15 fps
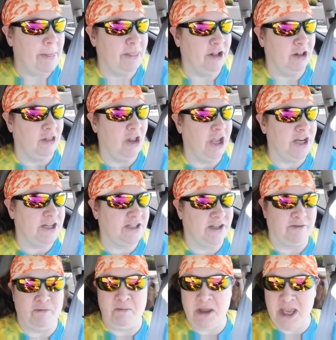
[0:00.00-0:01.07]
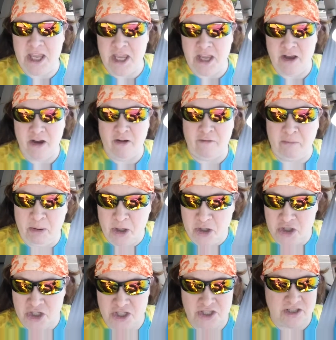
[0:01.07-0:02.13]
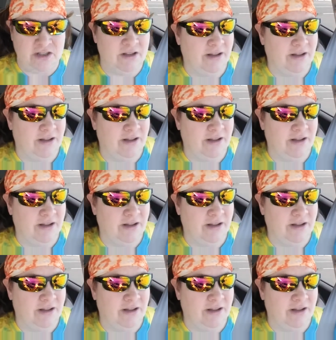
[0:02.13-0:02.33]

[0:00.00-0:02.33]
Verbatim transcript: the likes of me of purchase.